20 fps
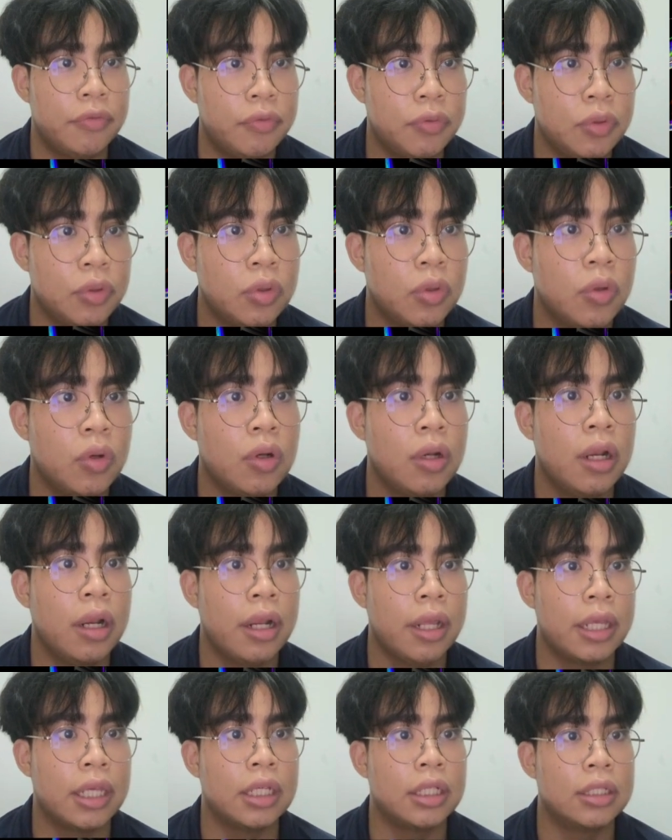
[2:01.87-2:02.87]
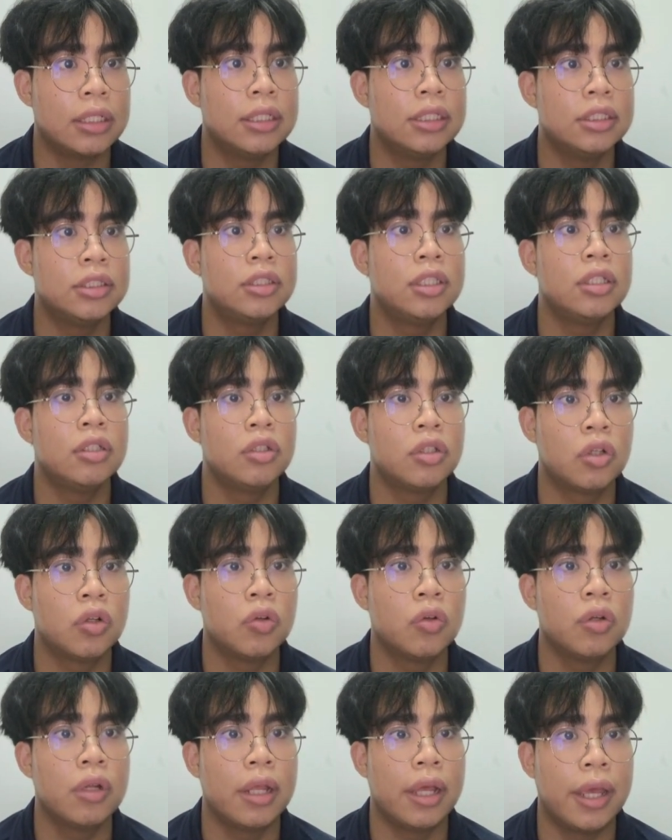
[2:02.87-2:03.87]
fuel, increasing
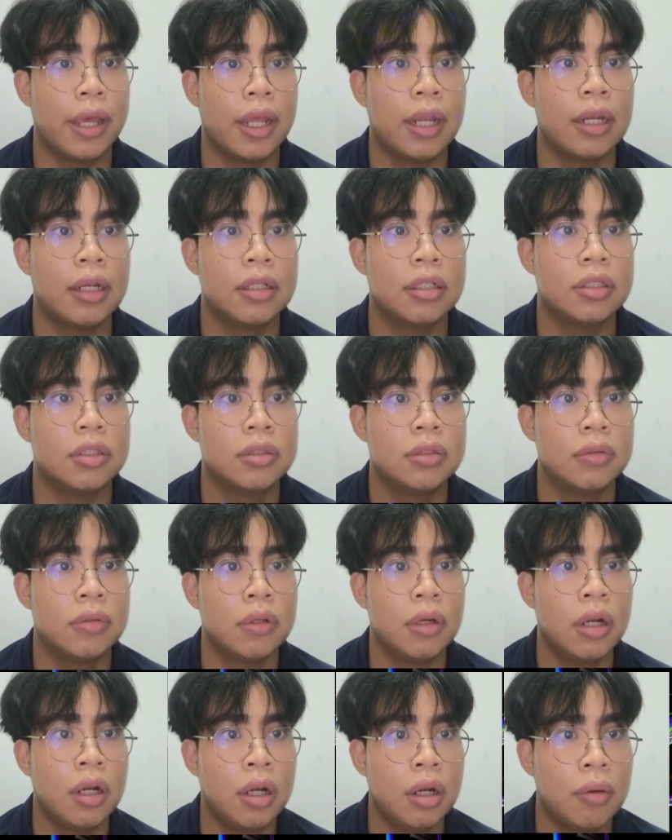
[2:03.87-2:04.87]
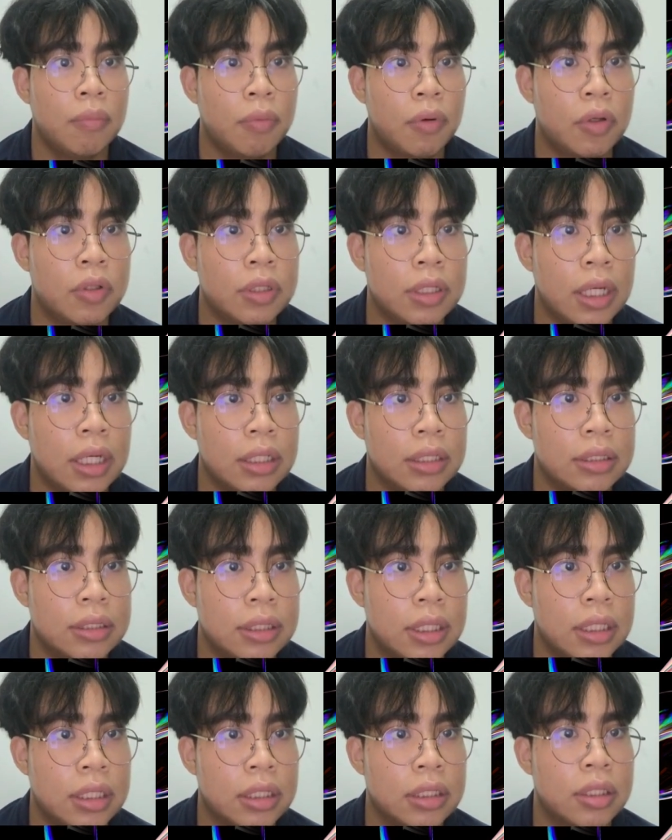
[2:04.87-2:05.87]
crude and product
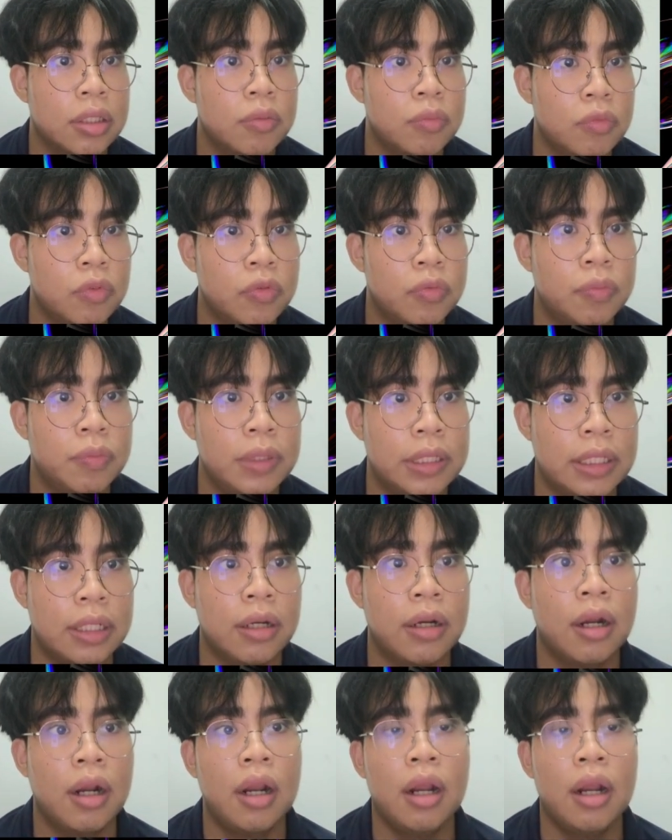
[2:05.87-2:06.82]
tanker movement.